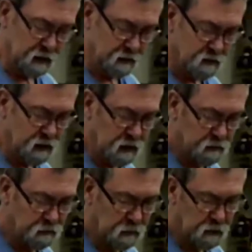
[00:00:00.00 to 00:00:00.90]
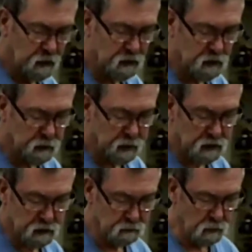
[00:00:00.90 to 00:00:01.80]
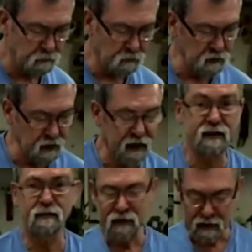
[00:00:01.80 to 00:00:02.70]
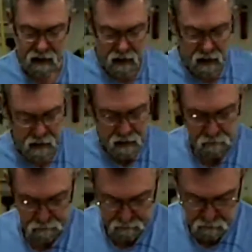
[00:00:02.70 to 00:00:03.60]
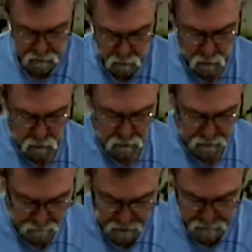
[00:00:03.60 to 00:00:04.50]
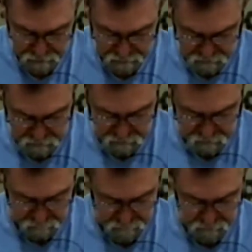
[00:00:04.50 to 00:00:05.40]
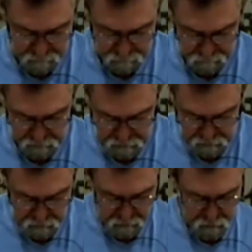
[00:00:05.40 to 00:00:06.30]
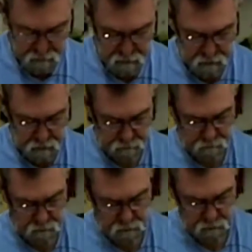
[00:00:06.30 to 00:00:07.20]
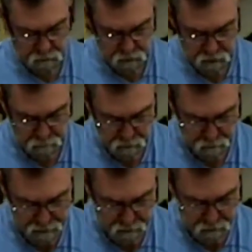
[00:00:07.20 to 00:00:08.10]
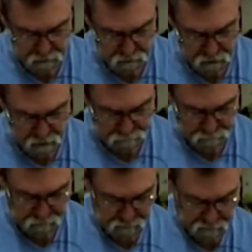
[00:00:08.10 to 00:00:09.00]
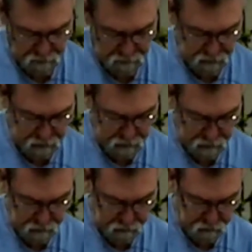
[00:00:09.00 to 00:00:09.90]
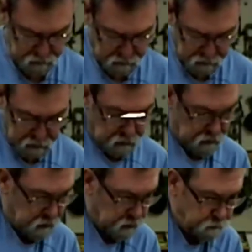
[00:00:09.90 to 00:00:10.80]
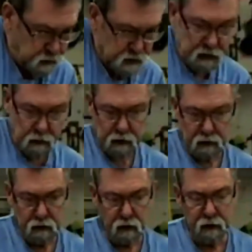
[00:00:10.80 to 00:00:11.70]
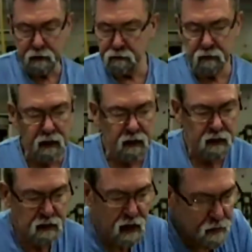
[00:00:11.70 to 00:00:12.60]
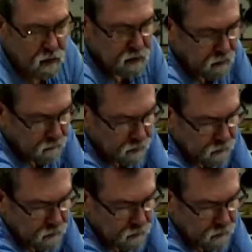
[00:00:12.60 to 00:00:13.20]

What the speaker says: to get them sent. You know, I was surprised. Whoop, look at that. Now, to put them in, that's a tight fit. So I put a magnet on top and I push into it a little bit, and there's a hammer down